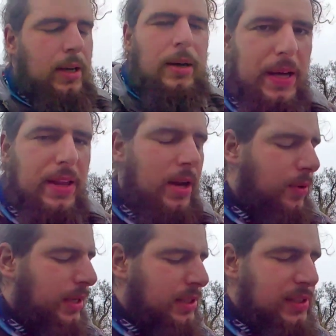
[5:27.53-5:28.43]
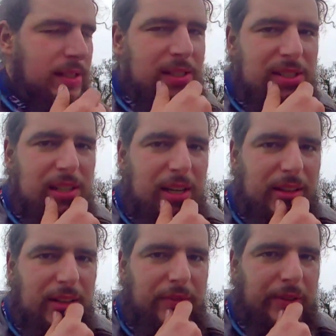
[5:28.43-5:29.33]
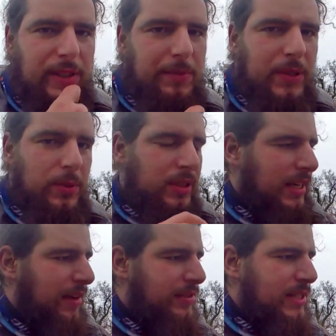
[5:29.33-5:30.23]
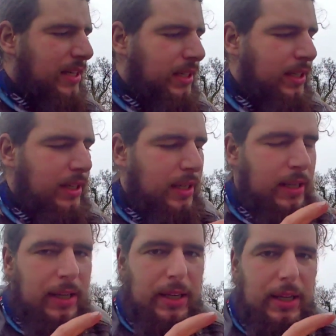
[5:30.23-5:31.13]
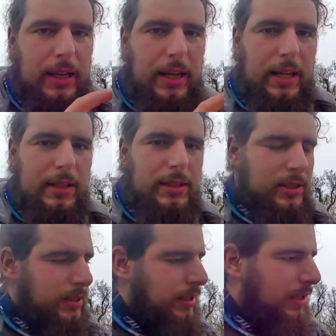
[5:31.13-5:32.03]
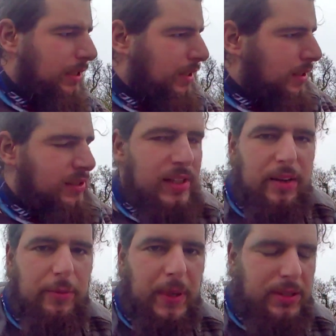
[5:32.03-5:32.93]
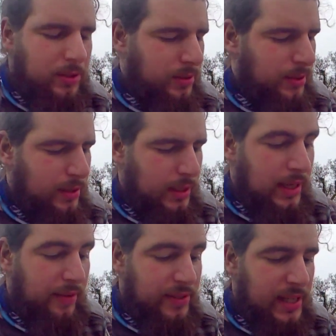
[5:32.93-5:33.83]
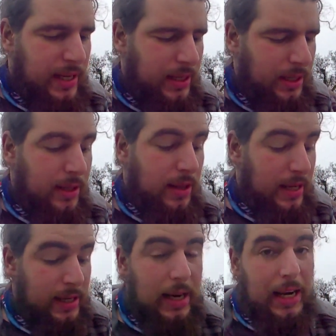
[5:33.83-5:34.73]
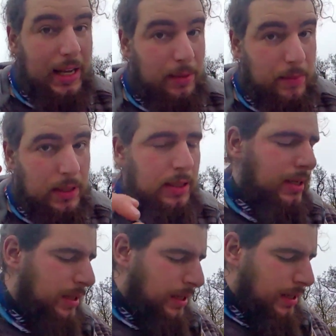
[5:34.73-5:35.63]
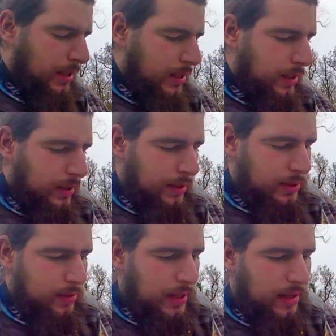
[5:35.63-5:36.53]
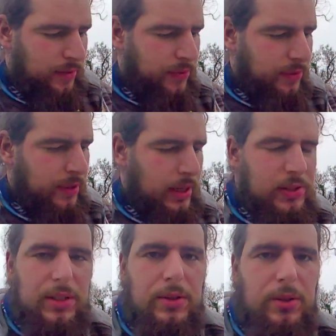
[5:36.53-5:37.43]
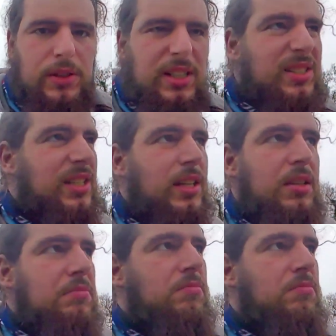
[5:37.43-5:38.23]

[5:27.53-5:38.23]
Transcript: but there is a slight difference between the Kawasaki and the CFMOTO. The Kawasaki, they claim to have closer to 60